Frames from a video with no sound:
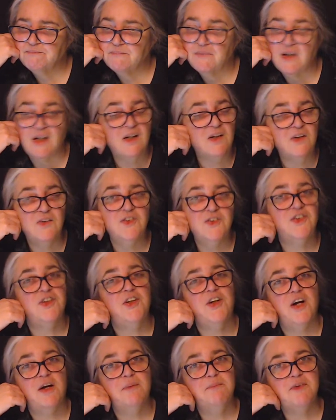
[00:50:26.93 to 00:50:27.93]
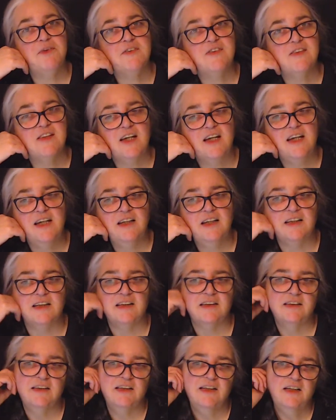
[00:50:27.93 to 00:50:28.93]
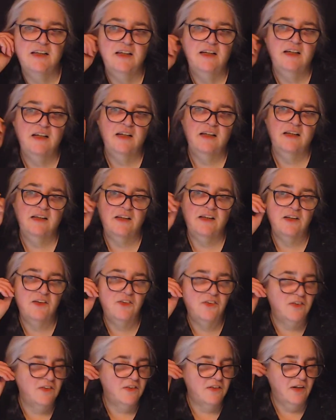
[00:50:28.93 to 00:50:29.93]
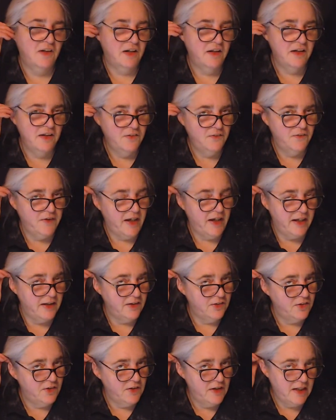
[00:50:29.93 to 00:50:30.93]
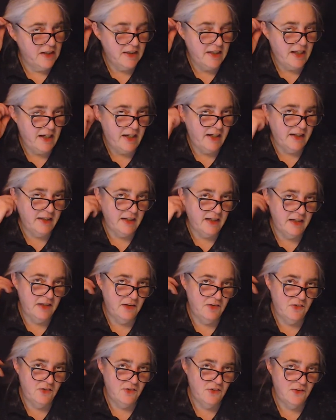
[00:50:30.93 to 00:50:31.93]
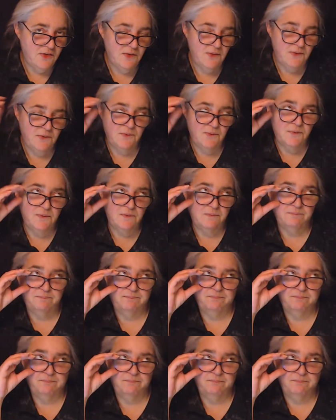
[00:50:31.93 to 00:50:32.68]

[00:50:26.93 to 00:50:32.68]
Oh, you're almost done. Are you entering that into